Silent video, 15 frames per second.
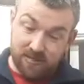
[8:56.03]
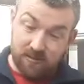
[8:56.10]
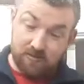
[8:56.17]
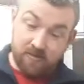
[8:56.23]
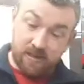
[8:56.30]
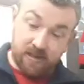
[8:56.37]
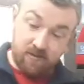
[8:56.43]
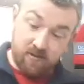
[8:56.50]

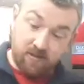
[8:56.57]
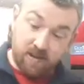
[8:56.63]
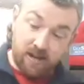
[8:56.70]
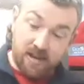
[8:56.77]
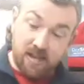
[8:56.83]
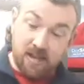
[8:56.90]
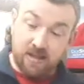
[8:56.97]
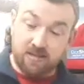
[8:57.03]
same thing on your
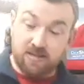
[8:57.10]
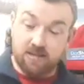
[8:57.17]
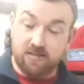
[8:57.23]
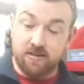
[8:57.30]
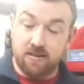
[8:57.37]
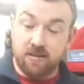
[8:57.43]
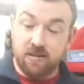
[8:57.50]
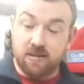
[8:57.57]

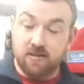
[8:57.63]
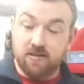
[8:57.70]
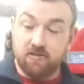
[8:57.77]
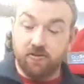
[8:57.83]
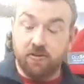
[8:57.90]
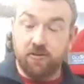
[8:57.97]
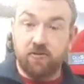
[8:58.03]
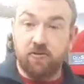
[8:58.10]
gas,
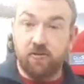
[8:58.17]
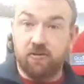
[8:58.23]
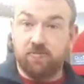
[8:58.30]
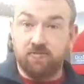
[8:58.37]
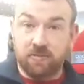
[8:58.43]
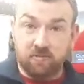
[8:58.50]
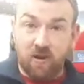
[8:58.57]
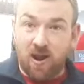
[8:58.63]
screw it
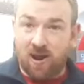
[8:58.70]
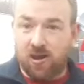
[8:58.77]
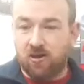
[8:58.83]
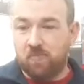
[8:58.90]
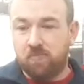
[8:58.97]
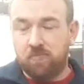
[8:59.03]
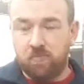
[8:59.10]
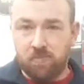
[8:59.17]
on, spark
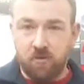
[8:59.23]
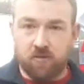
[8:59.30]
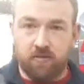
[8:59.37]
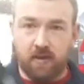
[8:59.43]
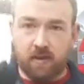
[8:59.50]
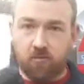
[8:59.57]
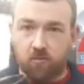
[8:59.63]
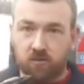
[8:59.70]
it up.
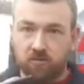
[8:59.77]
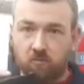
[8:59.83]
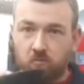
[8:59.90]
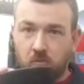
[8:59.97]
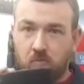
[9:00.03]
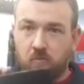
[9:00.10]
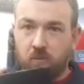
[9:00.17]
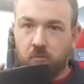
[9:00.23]
That holds
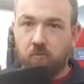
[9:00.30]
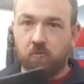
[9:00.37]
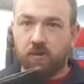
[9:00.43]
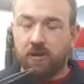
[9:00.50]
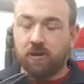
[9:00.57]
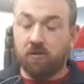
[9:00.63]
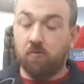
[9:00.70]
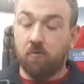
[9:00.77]
1.1
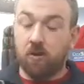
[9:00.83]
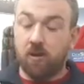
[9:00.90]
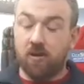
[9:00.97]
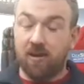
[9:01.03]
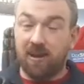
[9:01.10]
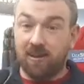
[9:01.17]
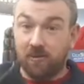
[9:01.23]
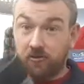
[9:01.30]
litre of
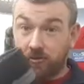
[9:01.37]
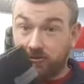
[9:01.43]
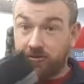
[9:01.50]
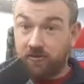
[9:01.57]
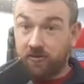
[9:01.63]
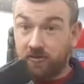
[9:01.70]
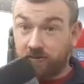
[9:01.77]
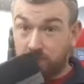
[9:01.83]
water, and it
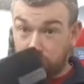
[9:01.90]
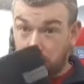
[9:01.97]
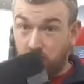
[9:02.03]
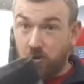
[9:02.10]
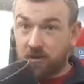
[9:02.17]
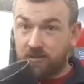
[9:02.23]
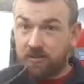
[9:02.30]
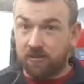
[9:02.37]
cooks it,
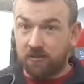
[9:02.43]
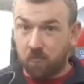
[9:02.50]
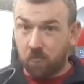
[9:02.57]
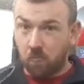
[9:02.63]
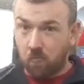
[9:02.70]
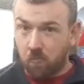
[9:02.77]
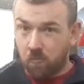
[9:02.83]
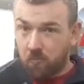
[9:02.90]
boils it
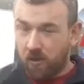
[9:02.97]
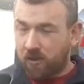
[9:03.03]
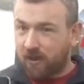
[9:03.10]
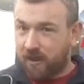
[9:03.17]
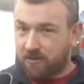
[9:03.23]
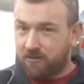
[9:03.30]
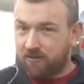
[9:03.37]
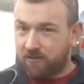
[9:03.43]

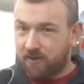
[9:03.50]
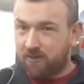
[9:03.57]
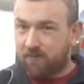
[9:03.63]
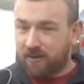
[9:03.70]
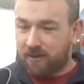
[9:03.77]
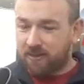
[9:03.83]
in less than 3